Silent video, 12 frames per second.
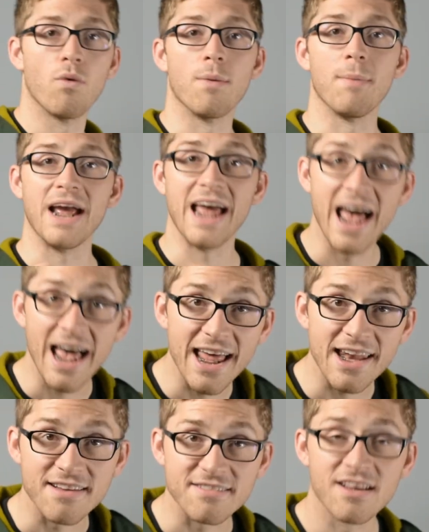where my
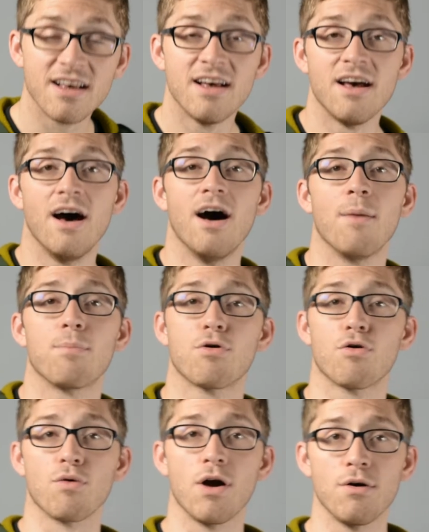head is
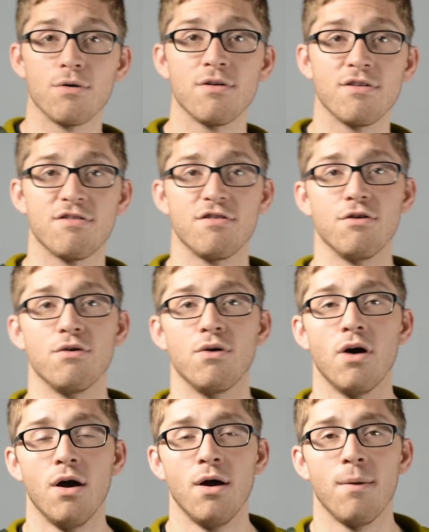prone
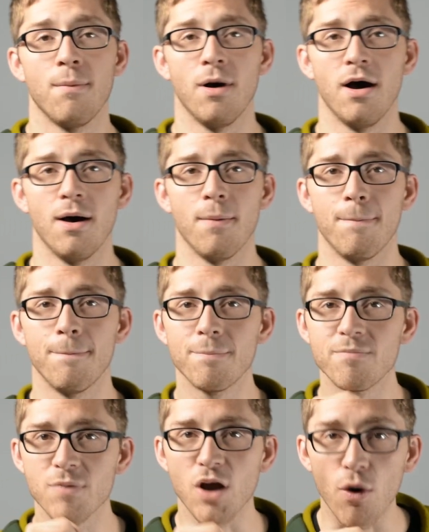to
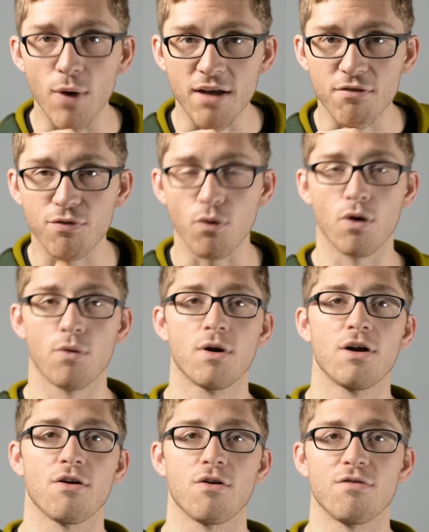going
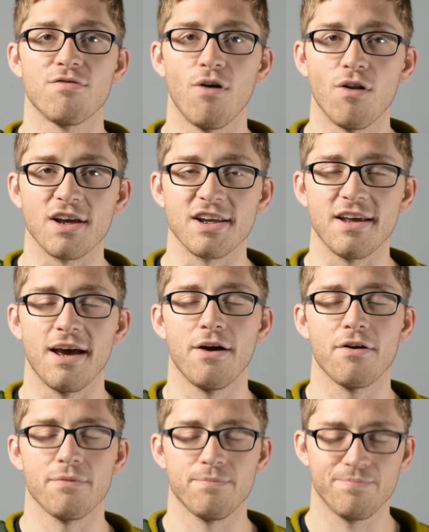forward or falling
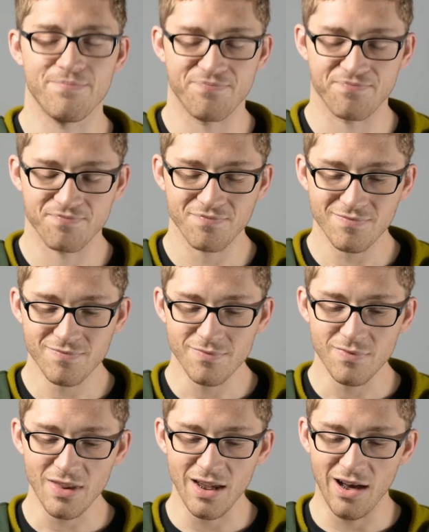down.
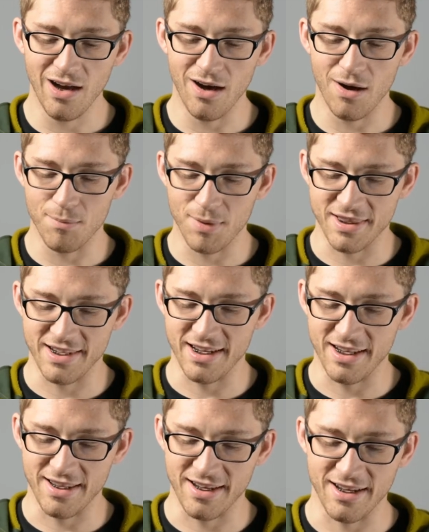But
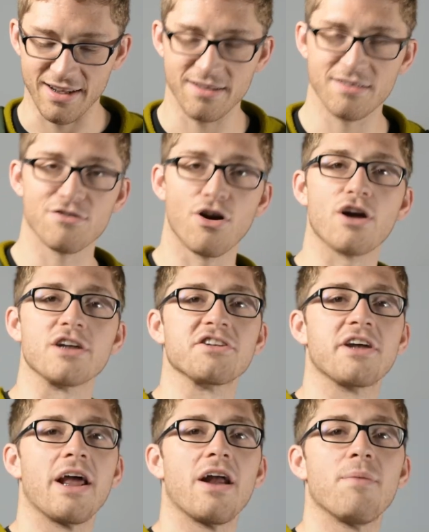the
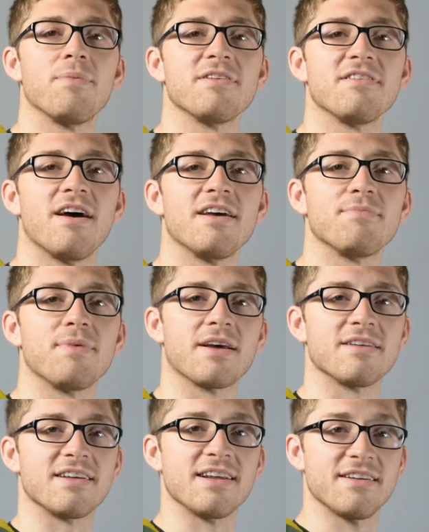Turkish get up is nice
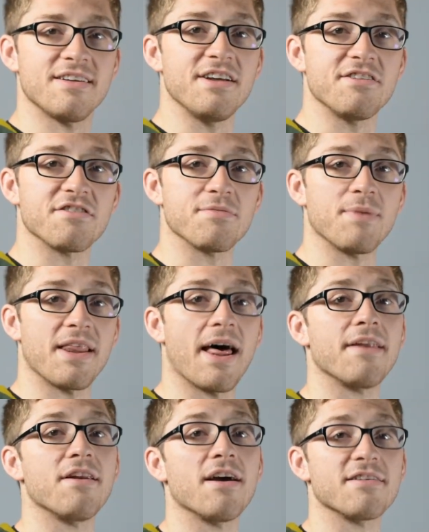because it teaches me
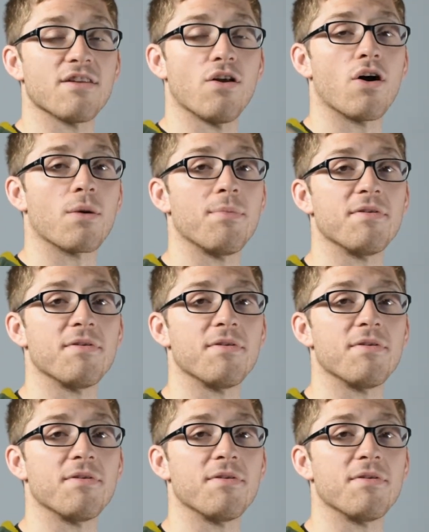that nice long